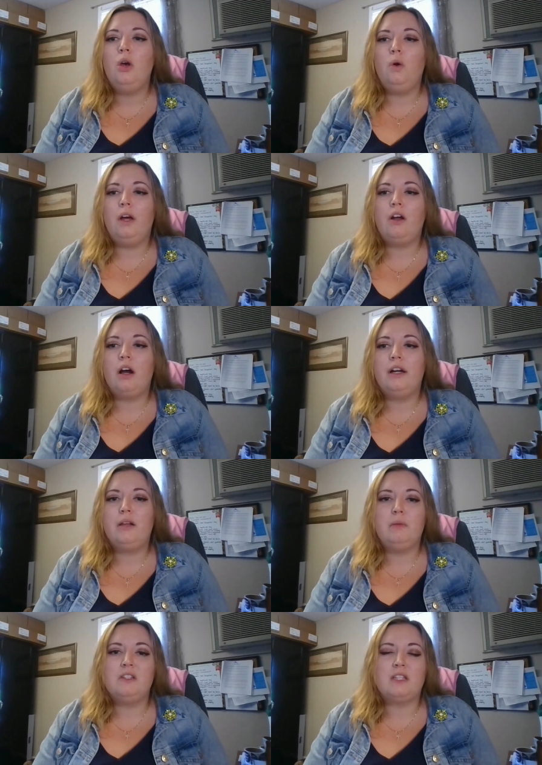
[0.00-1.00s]
who had
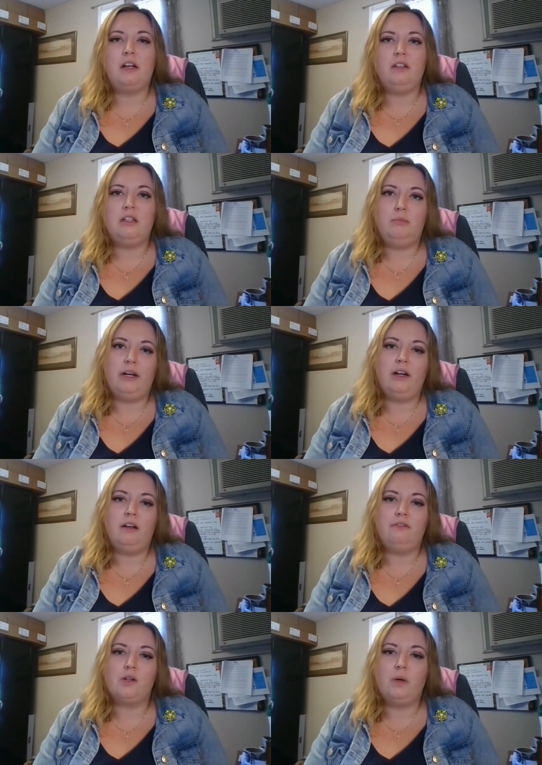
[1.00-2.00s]
already been settled in
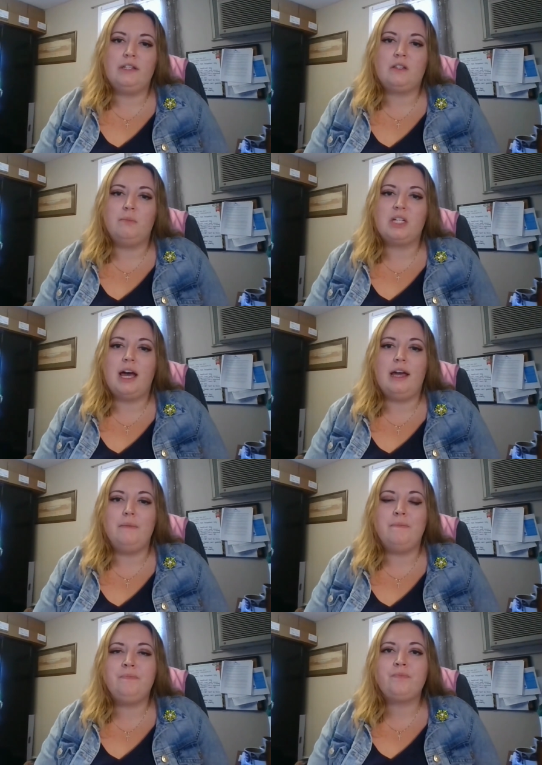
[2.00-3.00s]
America for quite some
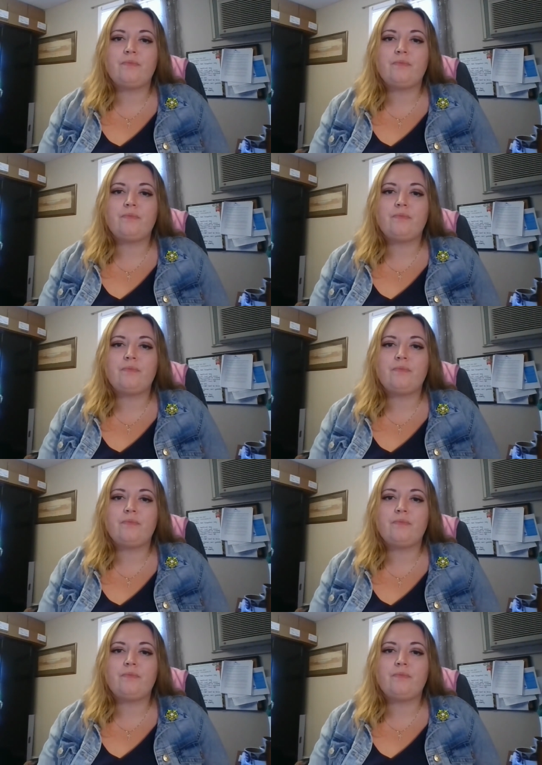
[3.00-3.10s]
time.